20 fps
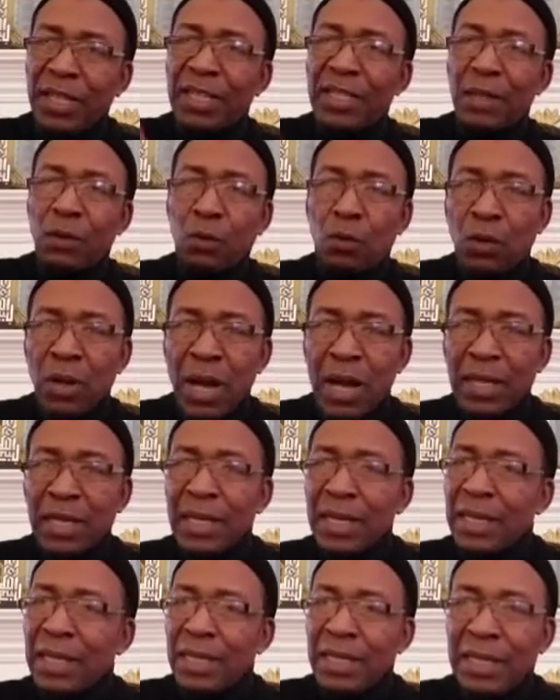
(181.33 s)
in the Quran,
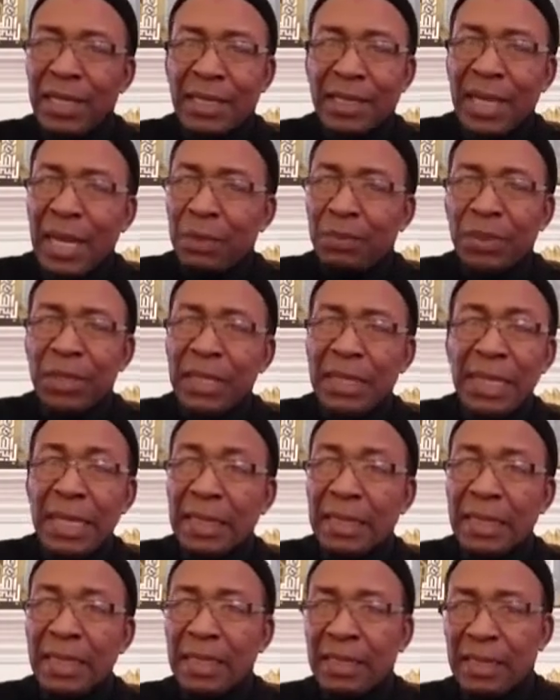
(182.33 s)
it can be
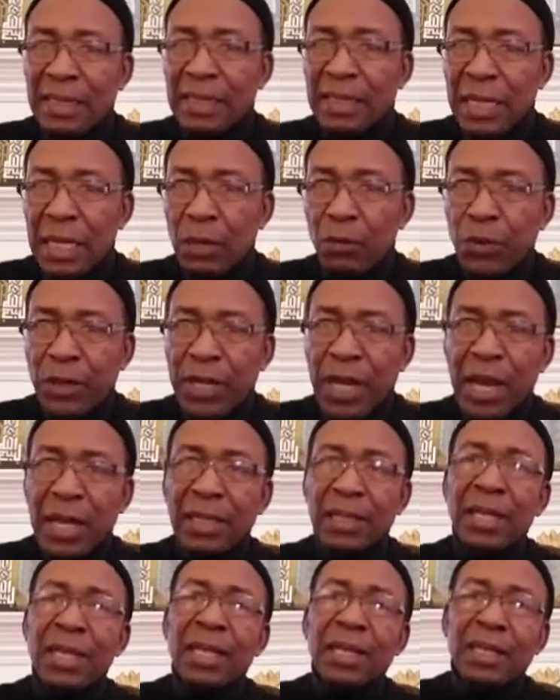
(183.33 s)
easily seen, and we
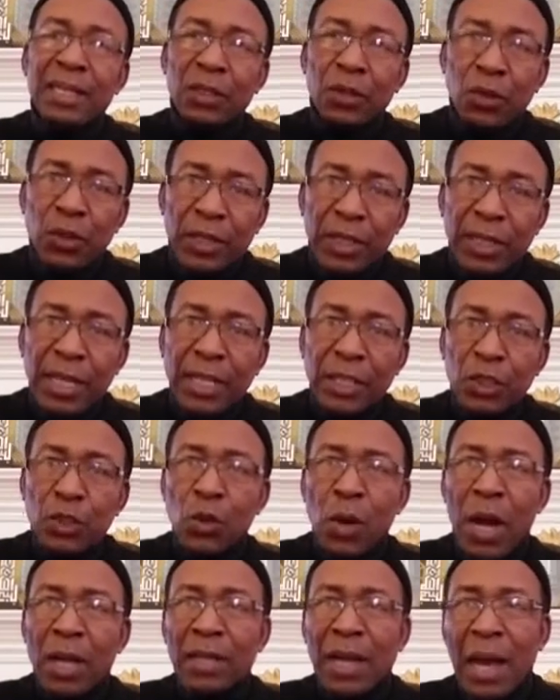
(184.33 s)
can, you know, get
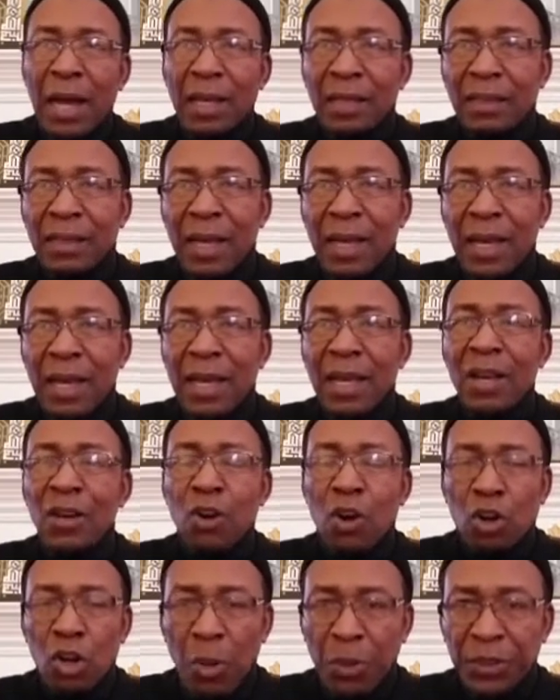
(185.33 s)
you out as a
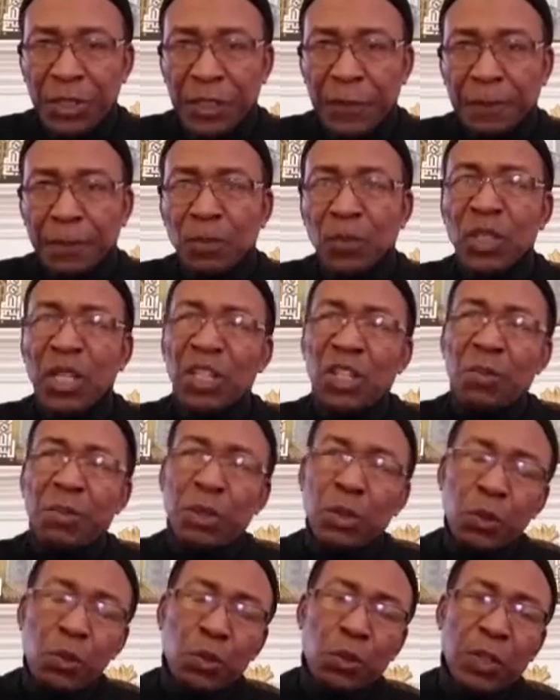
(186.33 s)
corruption. And number
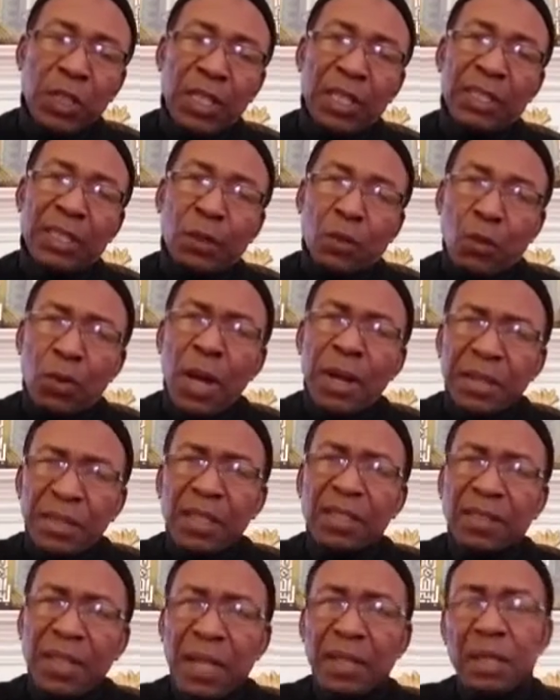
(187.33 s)
two, the Quran is a
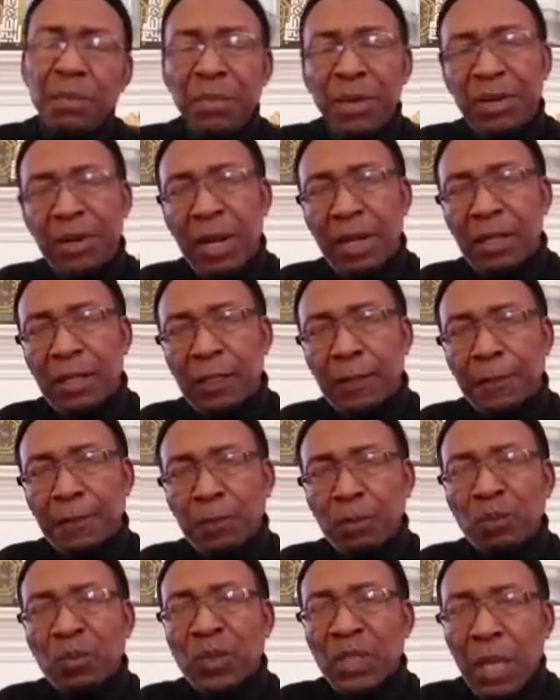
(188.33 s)
standing miracle.
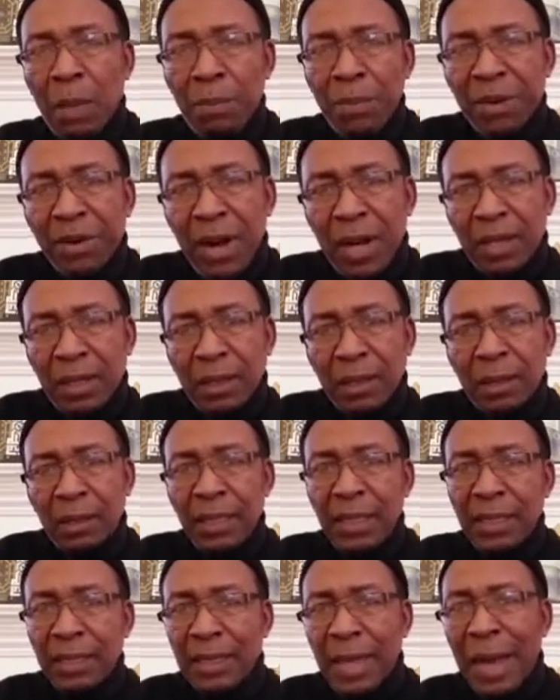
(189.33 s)
A miracle
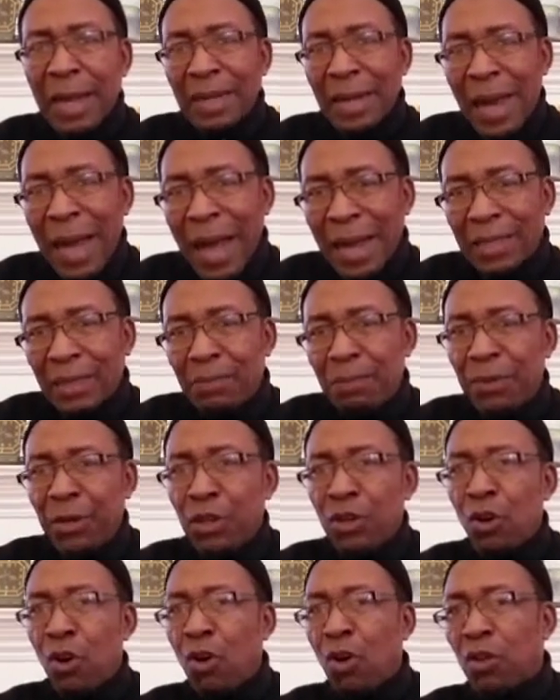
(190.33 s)
is an act
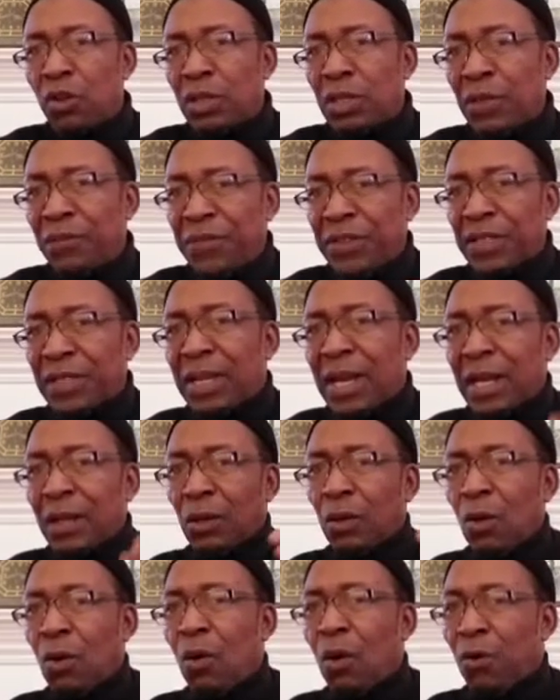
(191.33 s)
beyond the physical
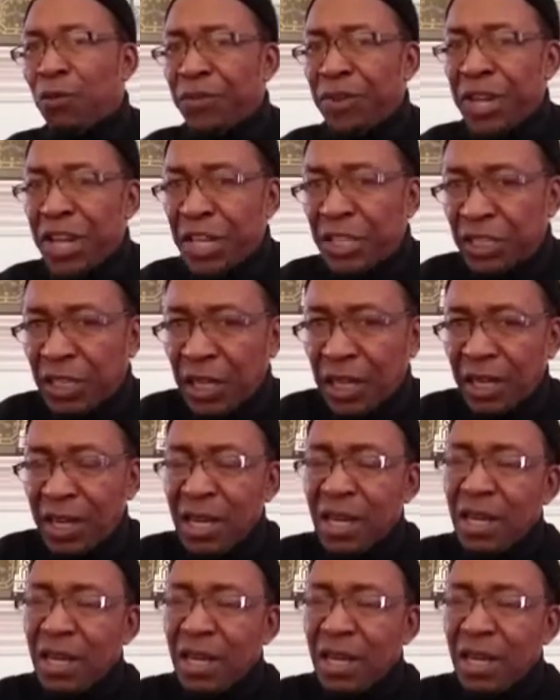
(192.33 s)
law of nature.